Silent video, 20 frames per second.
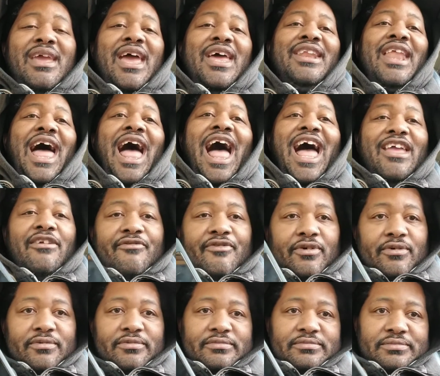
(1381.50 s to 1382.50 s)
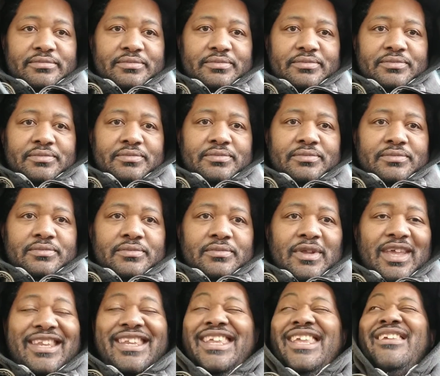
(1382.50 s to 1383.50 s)
an iPhone,
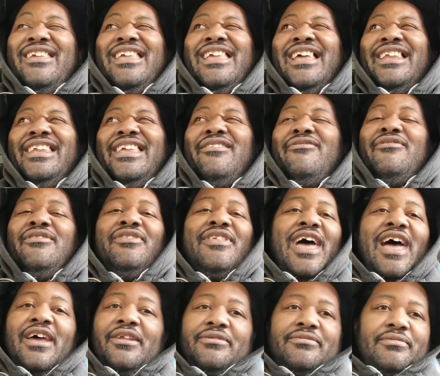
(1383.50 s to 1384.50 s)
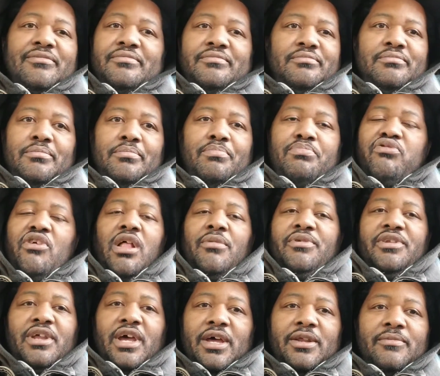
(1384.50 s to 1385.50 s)
and even that, probably
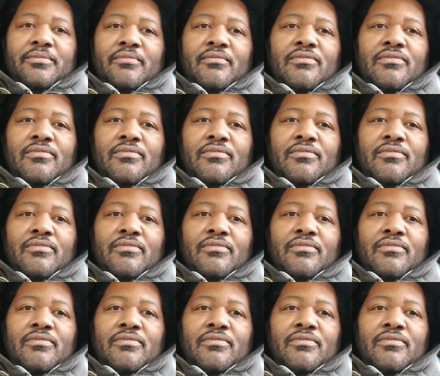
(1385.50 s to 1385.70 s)
not,